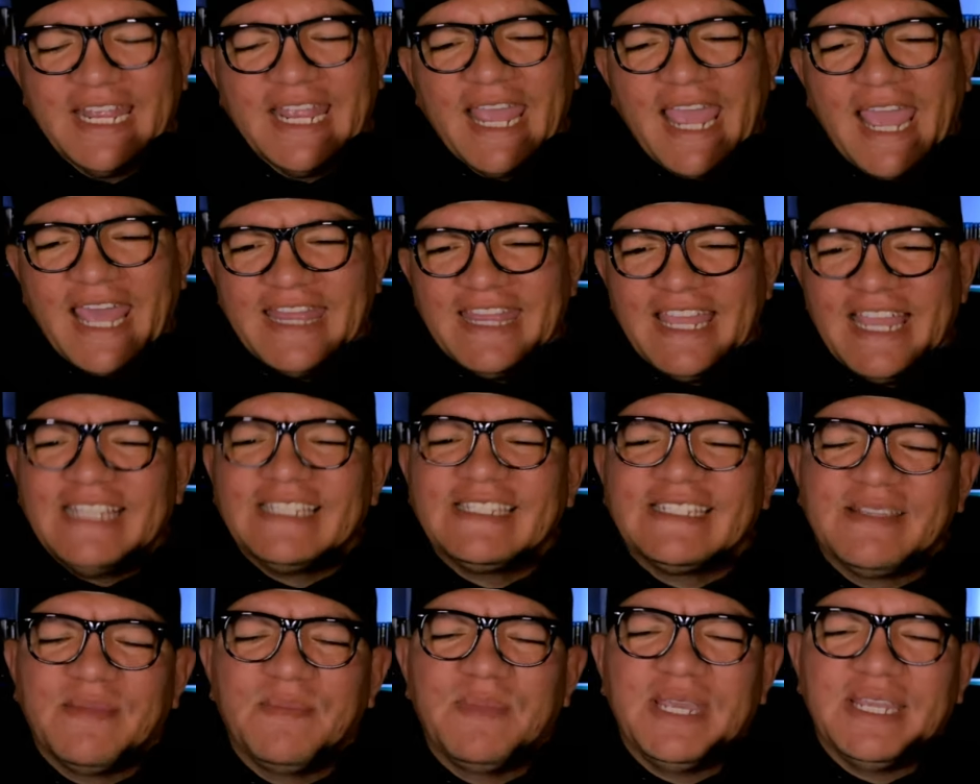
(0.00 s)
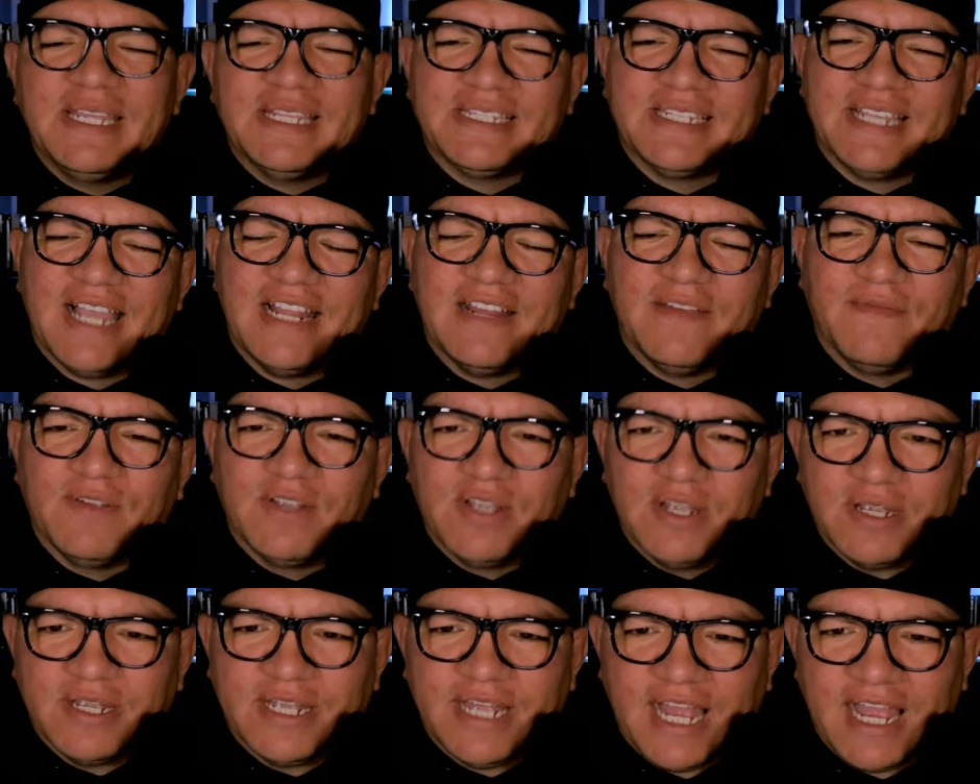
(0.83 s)
And that's, to me, a sign of a
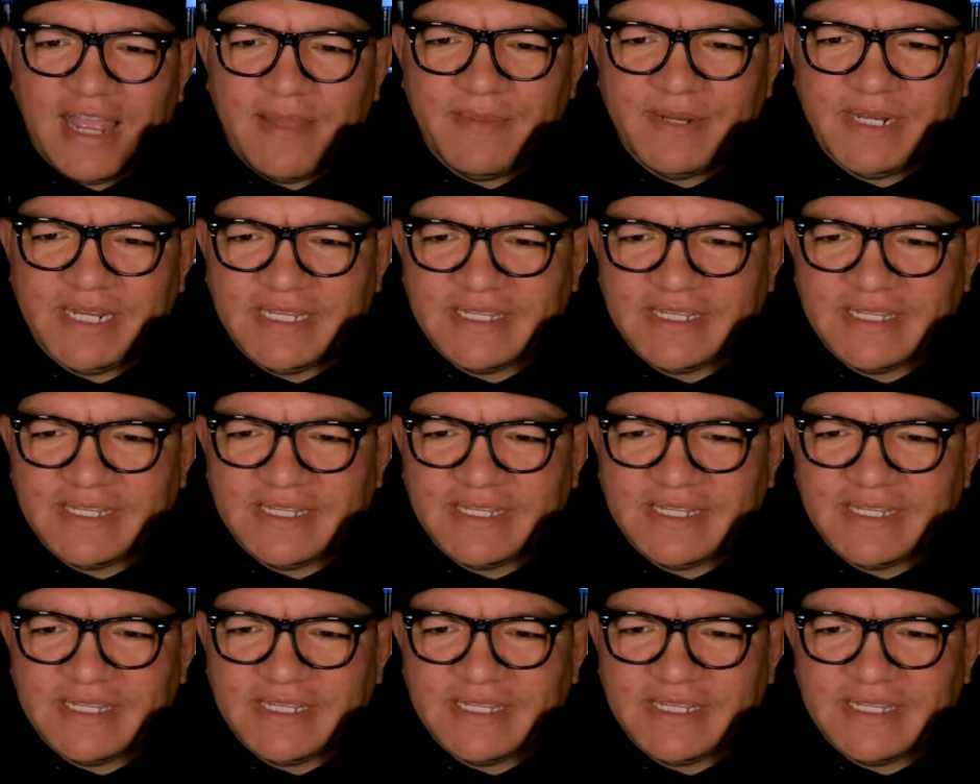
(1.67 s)
good comedy.